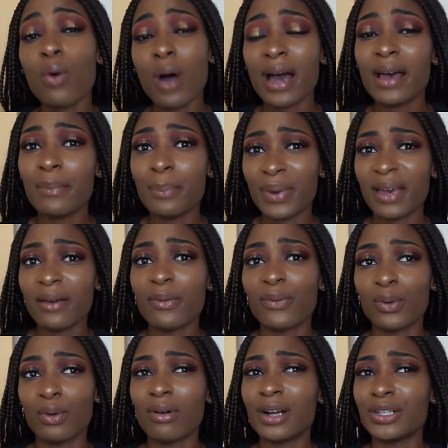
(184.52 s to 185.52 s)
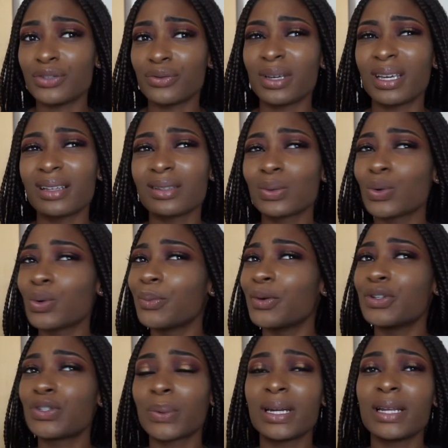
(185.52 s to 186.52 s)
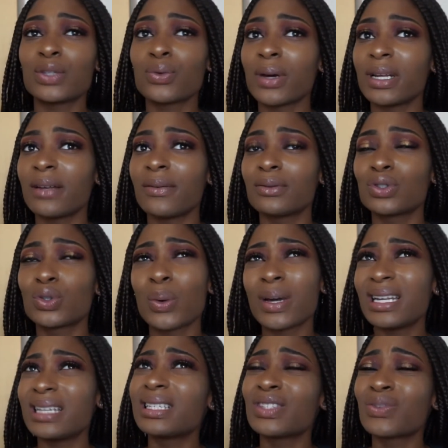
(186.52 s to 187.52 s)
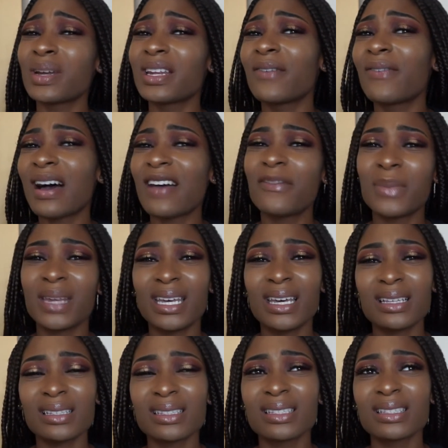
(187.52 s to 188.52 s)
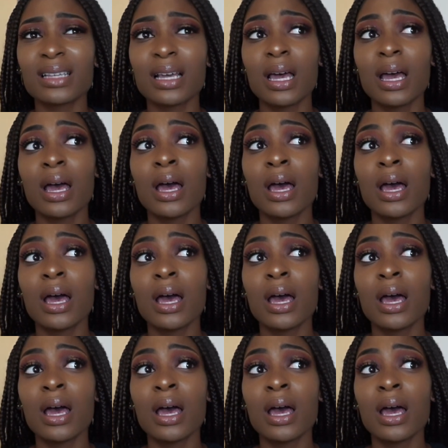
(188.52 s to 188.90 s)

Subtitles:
quite a bit for our drinks, almost 20 to 25 minutes.